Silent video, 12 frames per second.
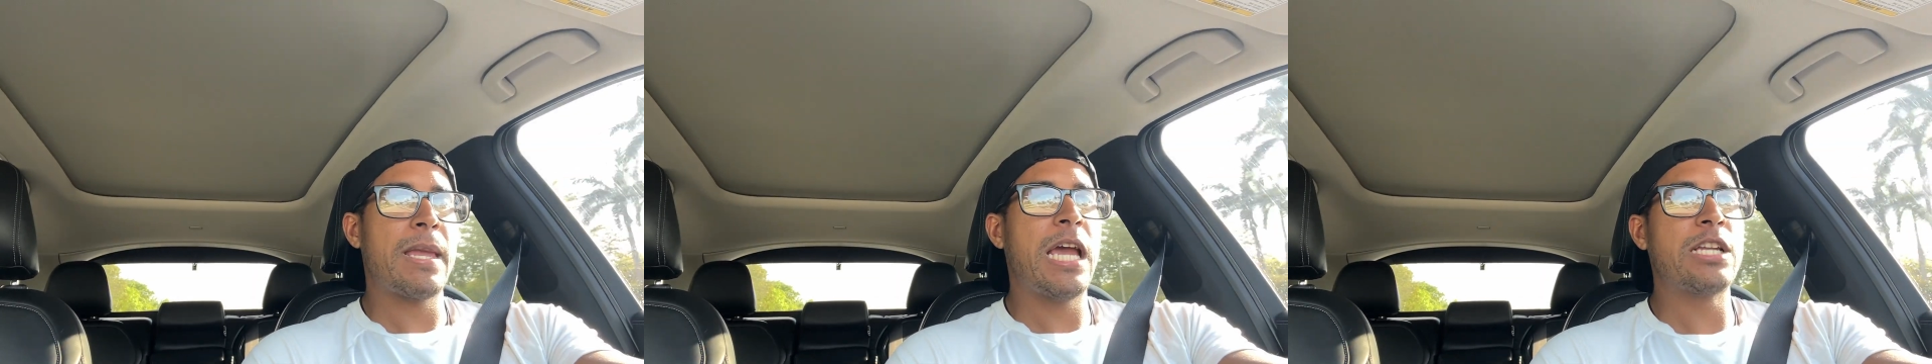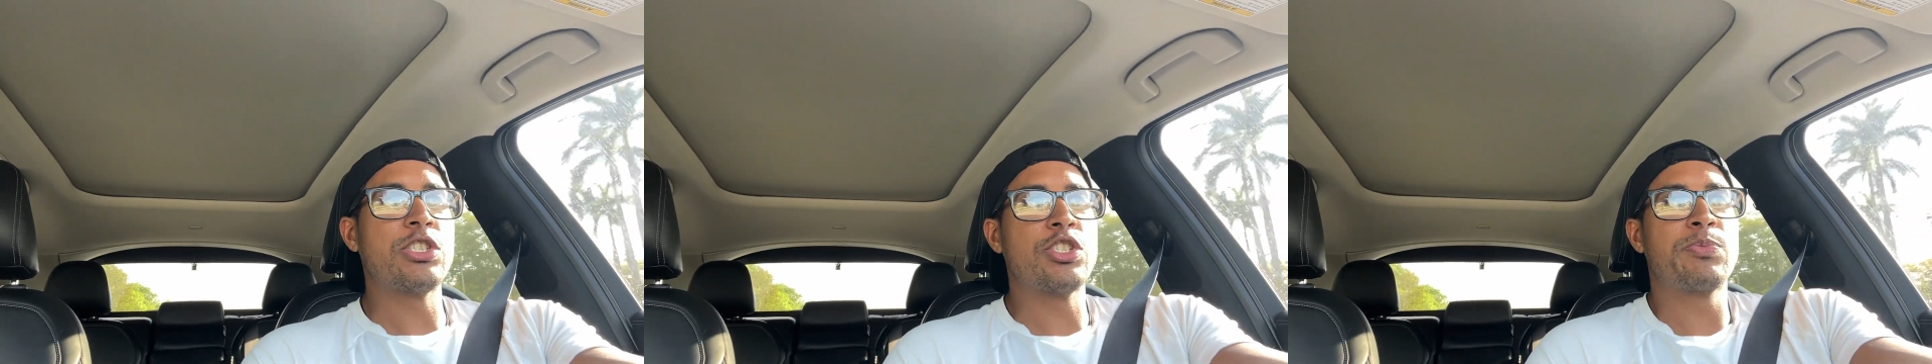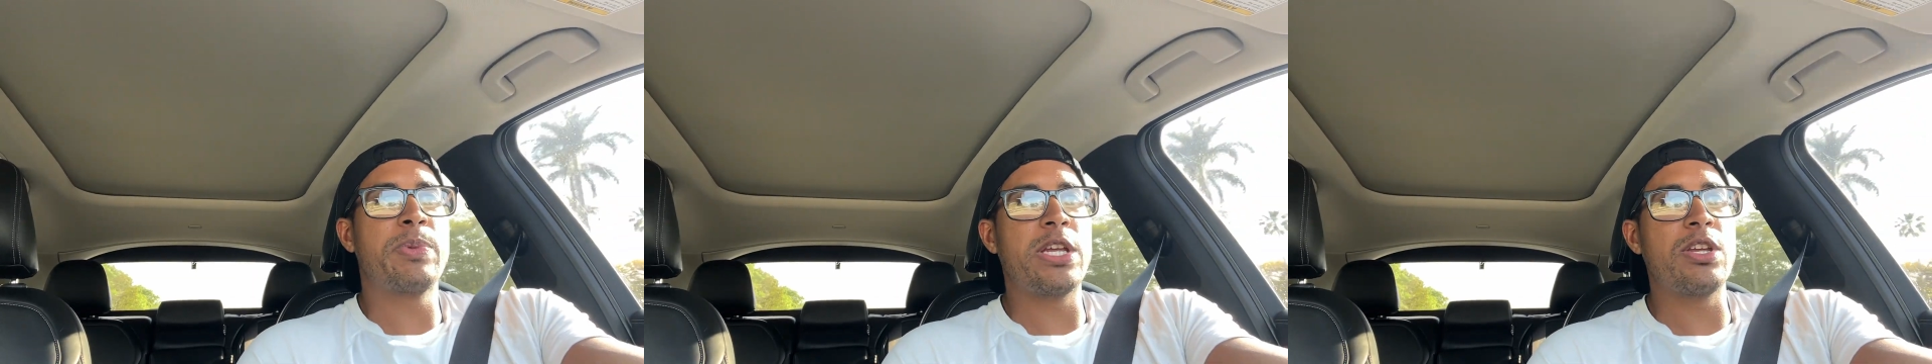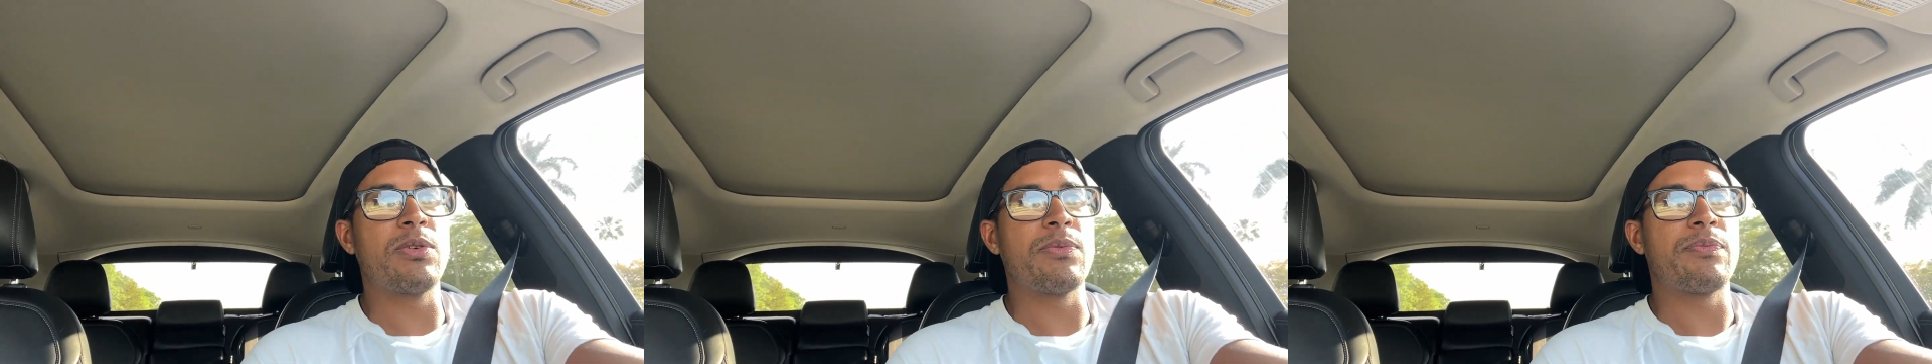and just be
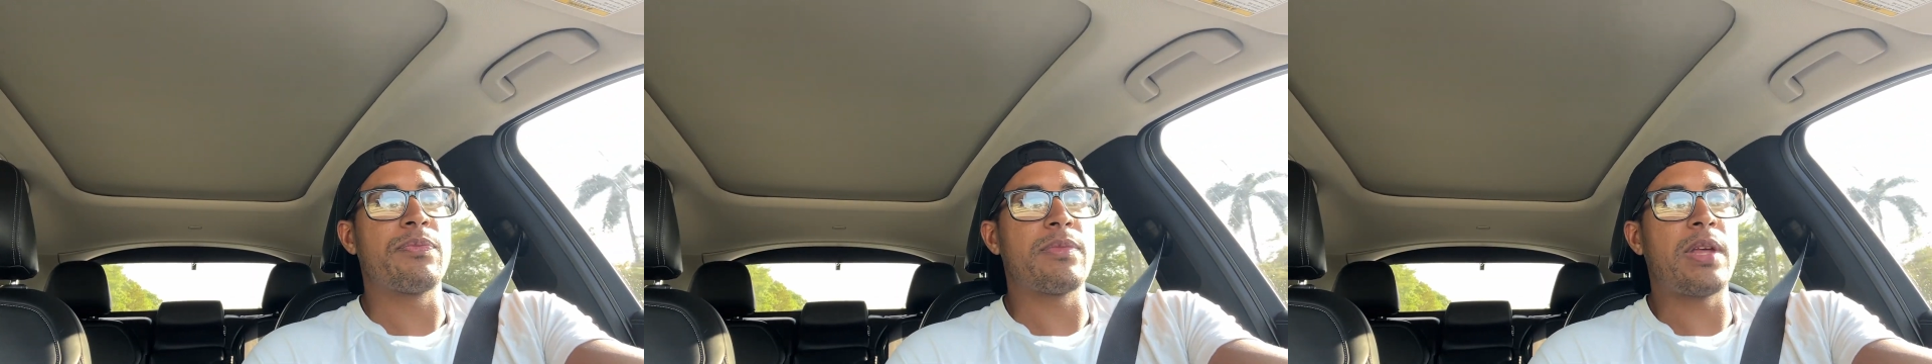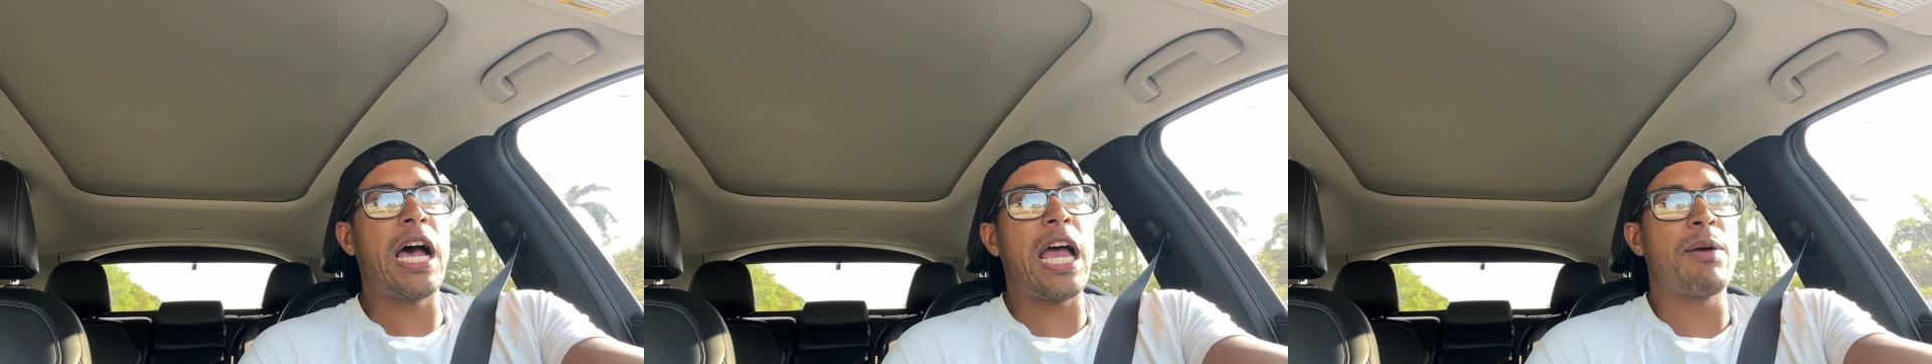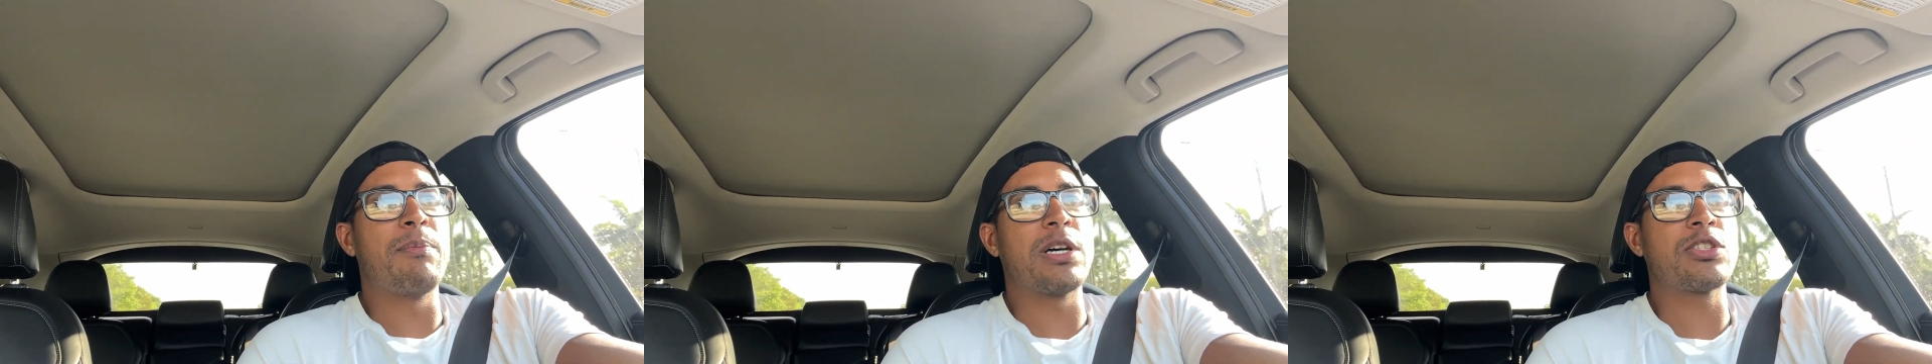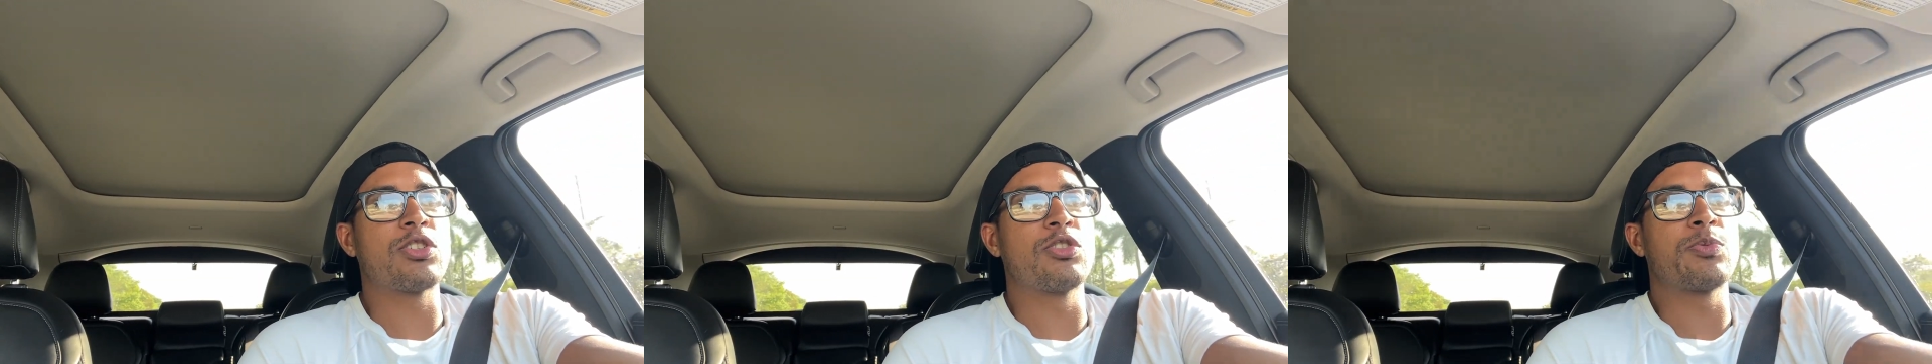you. I have
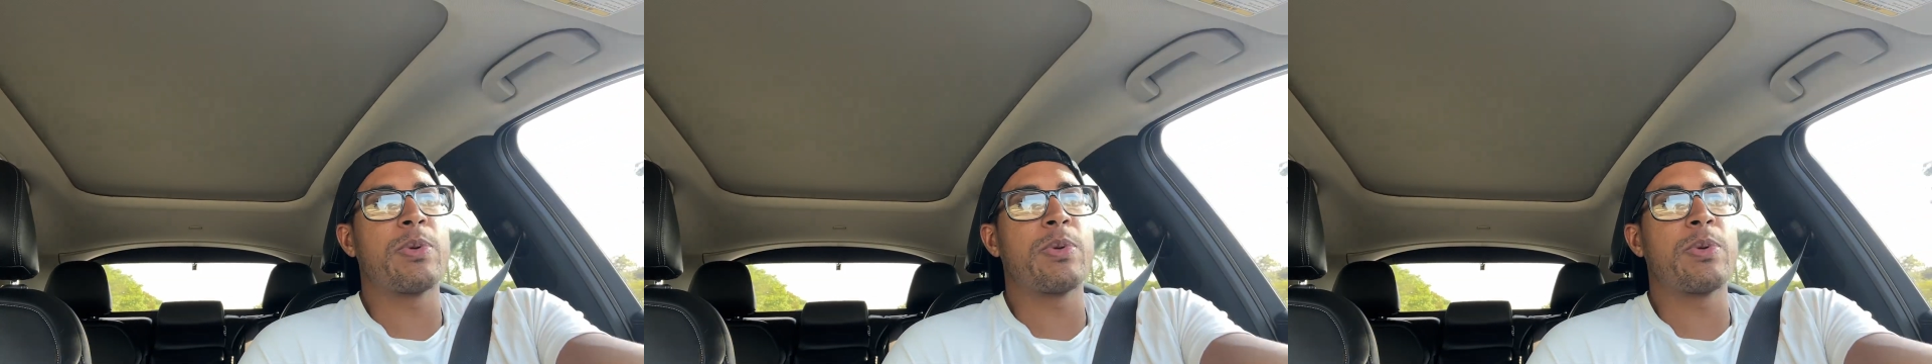muscles,